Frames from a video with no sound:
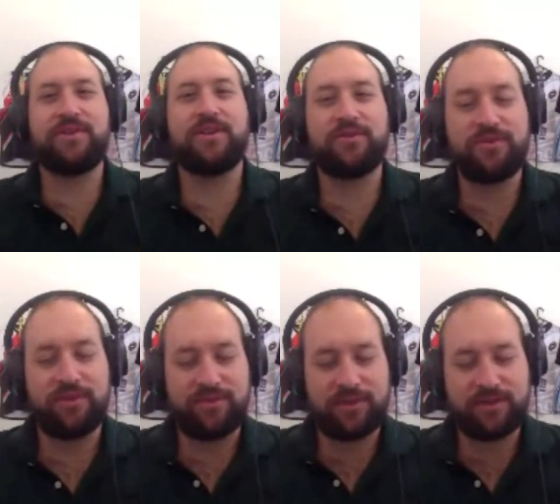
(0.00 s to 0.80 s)
Earful
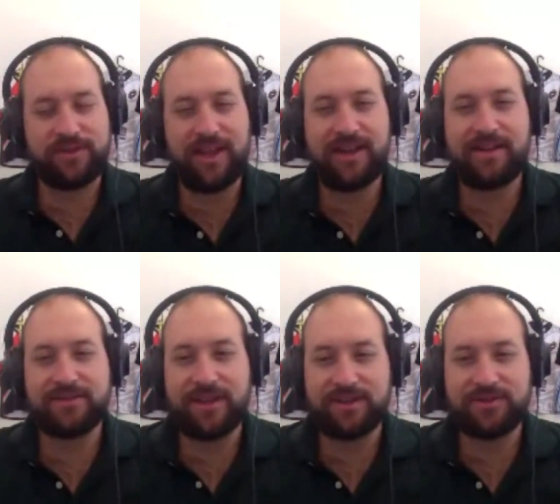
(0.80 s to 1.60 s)
of Dirt's
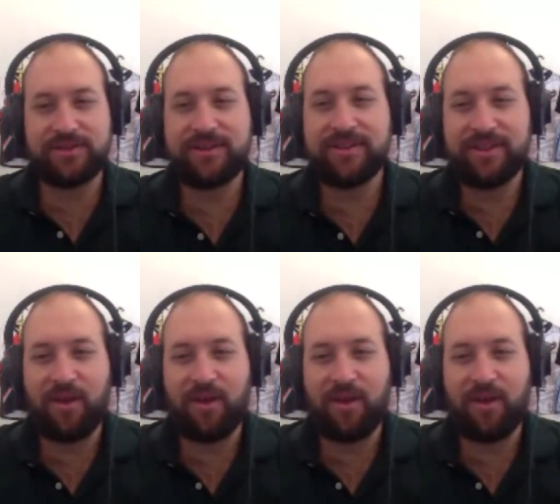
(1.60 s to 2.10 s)
Lineouts Extra,